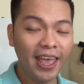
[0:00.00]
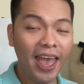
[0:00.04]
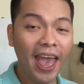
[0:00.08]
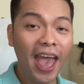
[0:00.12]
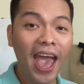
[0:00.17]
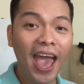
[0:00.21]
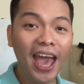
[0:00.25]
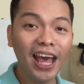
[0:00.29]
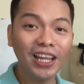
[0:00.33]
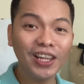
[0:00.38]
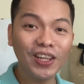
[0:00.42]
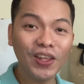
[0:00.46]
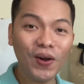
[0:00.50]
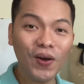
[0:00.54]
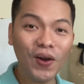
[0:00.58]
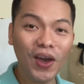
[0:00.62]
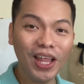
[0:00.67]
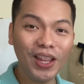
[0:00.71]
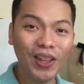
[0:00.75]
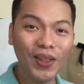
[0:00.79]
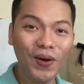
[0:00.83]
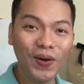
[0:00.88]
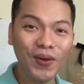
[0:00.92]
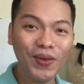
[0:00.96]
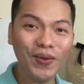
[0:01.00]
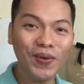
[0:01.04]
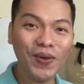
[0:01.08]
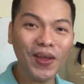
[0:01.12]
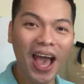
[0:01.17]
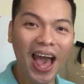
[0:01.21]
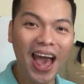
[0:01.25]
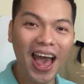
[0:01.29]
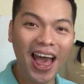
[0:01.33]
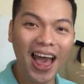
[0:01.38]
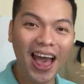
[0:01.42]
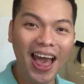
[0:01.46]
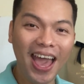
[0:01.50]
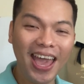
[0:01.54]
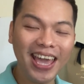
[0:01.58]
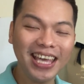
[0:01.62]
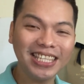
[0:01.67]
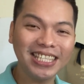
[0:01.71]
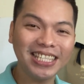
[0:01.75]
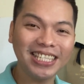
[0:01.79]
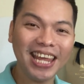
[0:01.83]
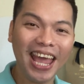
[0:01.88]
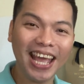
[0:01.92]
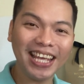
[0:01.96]
Hello you
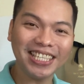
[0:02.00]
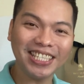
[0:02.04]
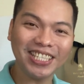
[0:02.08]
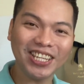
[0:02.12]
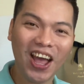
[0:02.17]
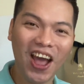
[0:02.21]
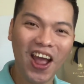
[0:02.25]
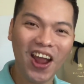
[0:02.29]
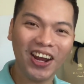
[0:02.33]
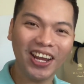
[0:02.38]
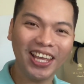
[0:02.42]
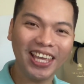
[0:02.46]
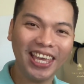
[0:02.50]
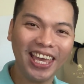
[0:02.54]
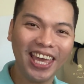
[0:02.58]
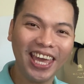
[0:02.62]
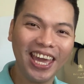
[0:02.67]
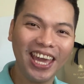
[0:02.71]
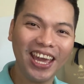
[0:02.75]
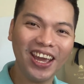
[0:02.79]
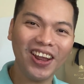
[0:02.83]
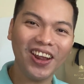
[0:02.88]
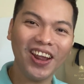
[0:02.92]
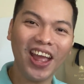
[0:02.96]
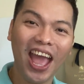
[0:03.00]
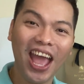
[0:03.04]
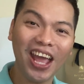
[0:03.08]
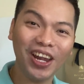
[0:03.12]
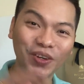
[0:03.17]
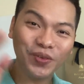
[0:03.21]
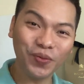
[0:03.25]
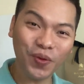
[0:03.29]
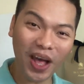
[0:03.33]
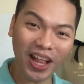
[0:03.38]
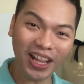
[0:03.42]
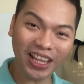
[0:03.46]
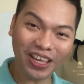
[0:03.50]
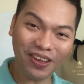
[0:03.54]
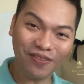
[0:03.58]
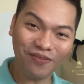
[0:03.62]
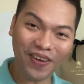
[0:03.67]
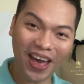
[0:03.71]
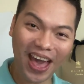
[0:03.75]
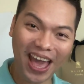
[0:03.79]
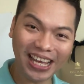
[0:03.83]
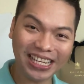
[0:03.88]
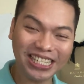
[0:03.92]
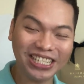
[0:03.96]
guys! IMDEXSTAR here and welcome
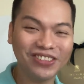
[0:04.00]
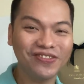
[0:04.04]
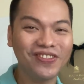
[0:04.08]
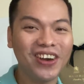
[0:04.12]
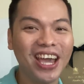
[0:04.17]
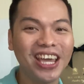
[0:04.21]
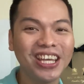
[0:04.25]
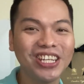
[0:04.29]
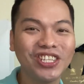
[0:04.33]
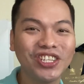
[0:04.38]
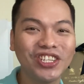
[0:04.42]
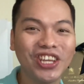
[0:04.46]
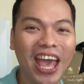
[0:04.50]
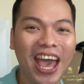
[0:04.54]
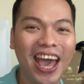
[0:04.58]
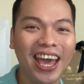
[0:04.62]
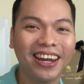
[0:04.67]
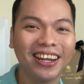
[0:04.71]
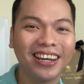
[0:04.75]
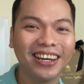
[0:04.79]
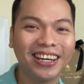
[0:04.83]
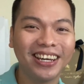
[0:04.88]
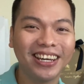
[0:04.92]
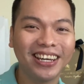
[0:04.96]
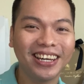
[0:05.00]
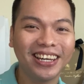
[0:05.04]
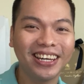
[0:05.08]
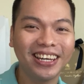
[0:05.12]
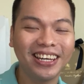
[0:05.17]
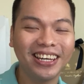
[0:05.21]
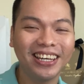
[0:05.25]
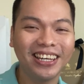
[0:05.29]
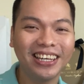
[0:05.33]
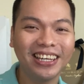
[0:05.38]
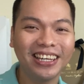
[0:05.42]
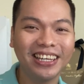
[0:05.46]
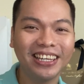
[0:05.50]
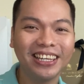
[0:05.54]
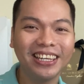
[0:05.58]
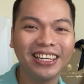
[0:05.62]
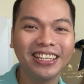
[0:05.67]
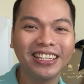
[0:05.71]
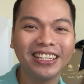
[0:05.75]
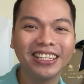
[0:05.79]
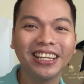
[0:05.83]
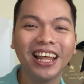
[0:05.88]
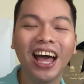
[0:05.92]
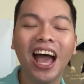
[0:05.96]
back to my
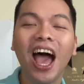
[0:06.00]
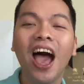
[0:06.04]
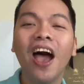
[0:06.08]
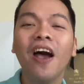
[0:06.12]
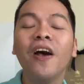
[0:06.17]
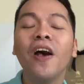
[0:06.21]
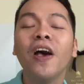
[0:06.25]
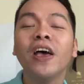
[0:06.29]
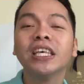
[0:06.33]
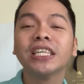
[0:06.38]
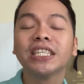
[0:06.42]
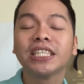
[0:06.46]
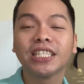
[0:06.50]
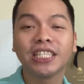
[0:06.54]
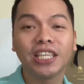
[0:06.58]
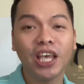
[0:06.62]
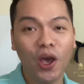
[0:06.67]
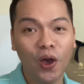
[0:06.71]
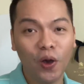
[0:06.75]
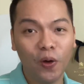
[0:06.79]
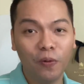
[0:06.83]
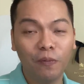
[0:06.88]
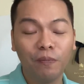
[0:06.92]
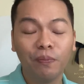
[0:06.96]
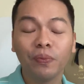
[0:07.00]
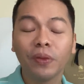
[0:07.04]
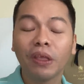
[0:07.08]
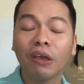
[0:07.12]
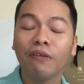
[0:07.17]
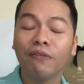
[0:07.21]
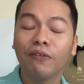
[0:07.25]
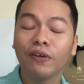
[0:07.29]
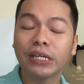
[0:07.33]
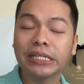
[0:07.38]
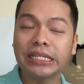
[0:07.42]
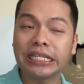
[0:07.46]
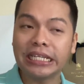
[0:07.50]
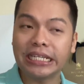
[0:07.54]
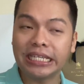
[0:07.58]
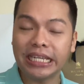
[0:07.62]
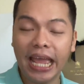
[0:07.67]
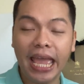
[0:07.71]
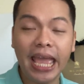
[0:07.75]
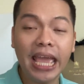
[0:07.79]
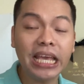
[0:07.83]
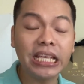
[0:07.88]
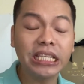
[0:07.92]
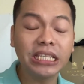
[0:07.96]
channel! So, for
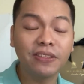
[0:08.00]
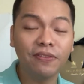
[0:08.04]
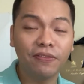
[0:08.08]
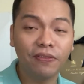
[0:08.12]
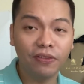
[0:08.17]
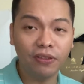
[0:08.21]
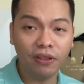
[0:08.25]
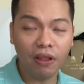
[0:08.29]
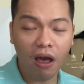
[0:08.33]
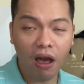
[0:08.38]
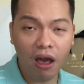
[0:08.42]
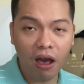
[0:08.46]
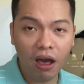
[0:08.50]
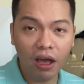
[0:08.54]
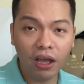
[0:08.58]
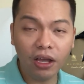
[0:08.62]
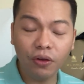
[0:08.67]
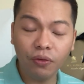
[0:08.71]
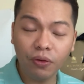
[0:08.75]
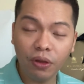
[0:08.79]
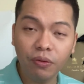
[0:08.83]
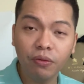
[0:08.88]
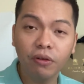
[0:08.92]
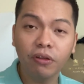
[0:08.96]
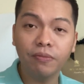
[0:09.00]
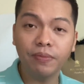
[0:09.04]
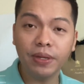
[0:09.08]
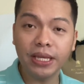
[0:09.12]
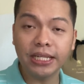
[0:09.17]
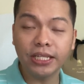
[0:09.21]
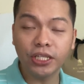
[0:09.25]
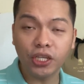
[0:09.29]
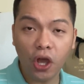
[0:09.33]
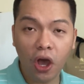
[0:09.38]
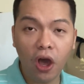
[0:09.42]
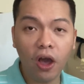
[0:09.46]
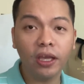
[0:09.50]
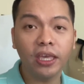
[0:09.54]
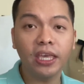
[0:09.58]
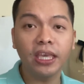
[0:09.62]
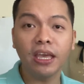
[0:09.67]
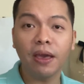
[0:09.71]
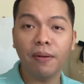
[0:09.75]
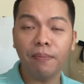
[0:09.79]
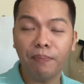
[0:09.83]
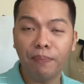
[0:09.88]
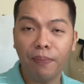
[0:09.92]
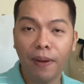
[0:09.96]
today's vlog, we will be
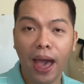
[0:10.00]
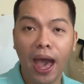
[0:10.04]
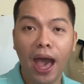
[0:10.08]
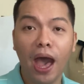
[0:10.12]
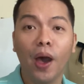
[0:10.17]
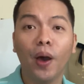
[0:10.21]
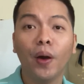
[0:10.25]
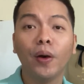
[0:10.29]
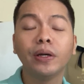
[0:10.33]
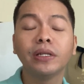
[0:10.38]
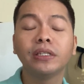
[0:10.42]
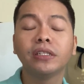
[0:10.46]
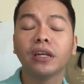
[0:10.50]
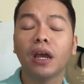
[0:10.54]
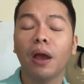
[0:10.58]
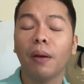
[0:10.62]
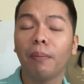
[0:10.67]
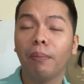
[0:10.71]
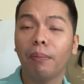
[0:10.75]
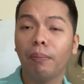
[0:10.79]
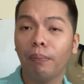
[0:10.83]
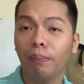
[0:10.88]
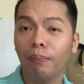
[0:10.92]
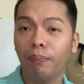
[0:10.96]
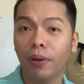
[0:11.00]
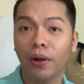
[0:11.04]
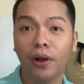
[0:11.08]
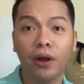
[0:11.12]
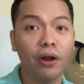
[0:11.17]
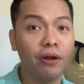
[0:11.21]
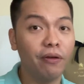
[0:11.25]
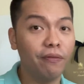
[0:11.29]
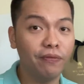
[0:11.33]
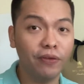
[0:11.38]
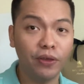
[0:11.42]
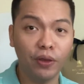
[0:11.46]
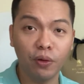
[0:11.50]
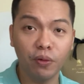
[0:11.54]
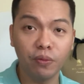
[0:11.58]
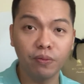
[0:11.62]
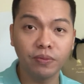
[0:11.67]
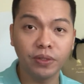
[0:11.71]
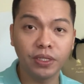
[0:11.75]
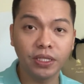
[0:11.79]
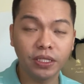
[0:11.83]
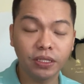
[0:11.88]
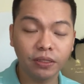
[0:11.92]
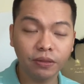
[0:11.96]
talking about
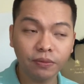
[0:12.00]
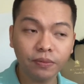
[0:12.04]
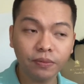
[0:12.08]
perfumes.